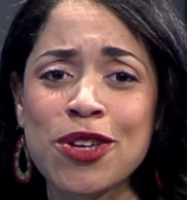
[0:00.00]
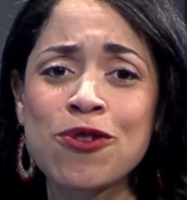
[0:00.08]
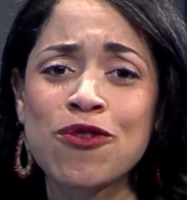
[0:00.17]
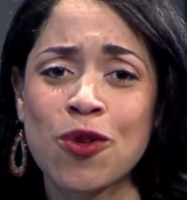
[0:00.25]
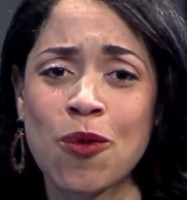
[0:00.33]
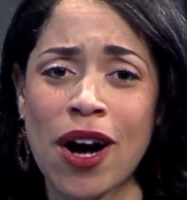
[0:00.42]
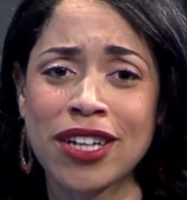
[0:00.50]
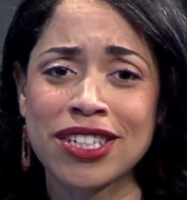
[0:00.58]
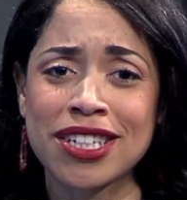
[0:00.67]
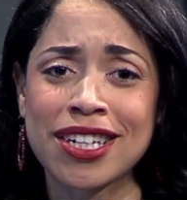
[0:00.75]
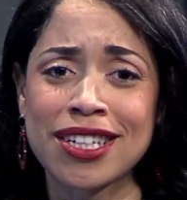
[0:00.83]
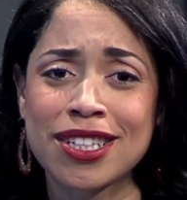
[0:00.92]
you for
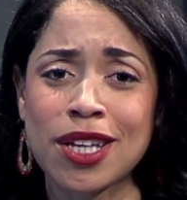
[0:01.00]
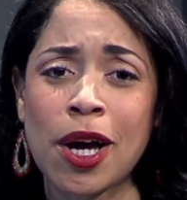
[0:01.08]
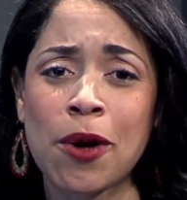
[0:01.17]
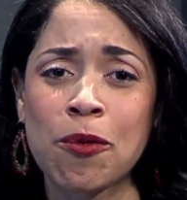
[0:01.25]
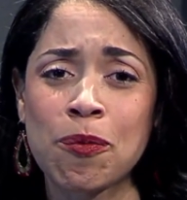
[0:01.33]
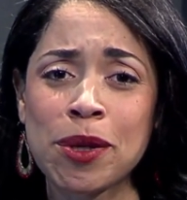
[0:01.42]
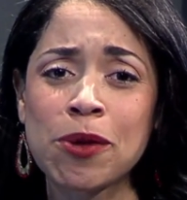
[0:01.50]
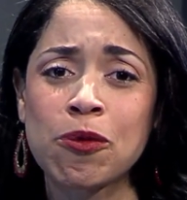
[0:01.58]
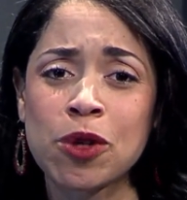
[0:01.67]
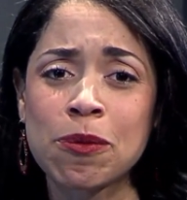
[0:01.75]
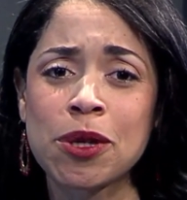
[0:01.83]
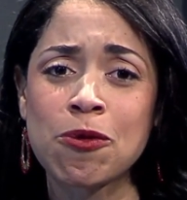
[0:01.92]
watching us.
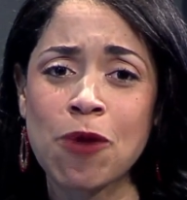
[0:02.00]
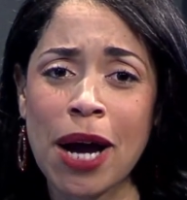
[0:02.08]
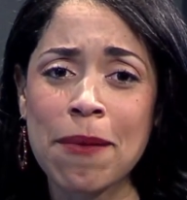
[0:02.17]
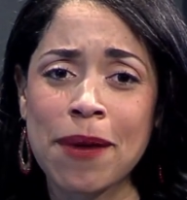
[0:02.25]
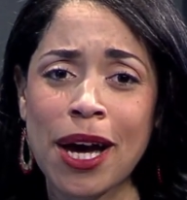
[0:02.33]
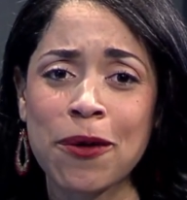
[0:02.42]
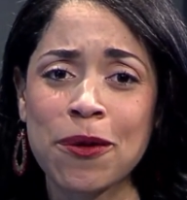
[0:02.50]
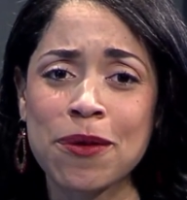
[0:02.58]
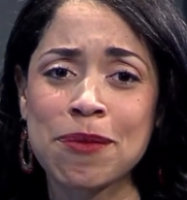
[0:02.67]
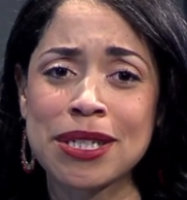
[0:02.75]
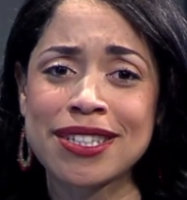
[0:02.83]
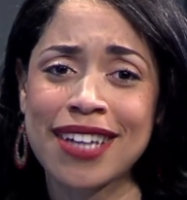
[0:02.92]
We'll be right back
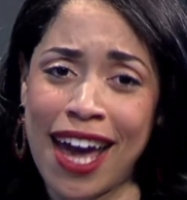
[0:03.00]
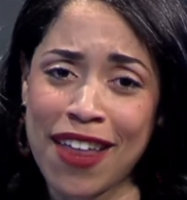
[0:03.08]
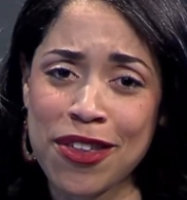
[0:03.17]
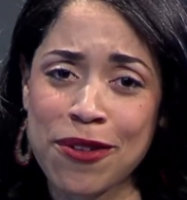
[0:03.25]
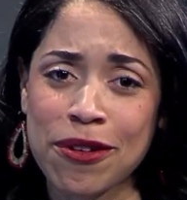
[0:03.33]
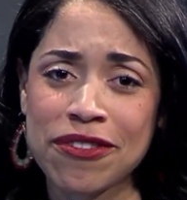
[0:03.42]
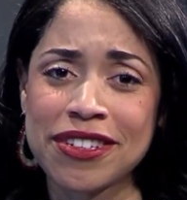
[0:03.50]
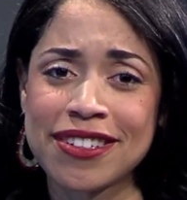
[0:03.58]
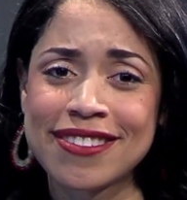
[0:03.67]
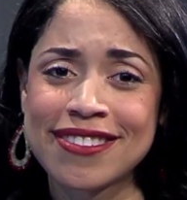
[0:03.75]
with Miss Kathy Griffin.